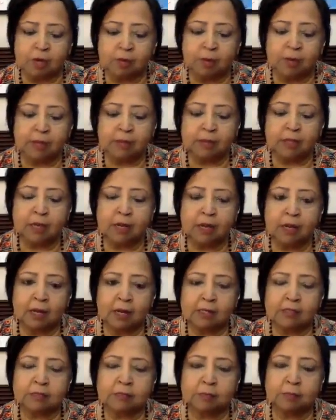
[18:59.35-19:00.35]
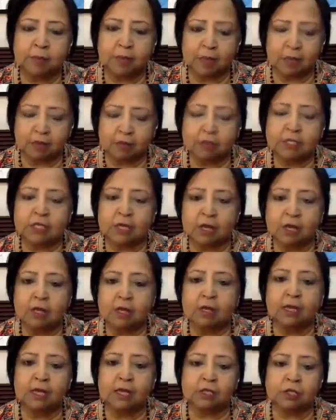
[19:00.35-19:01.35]
by the lungs
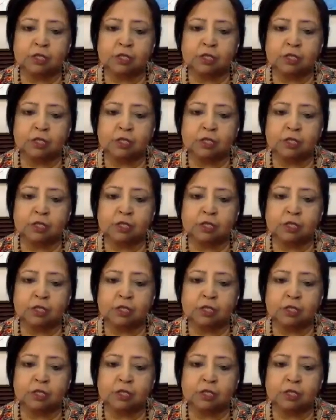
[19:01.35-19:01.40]
returning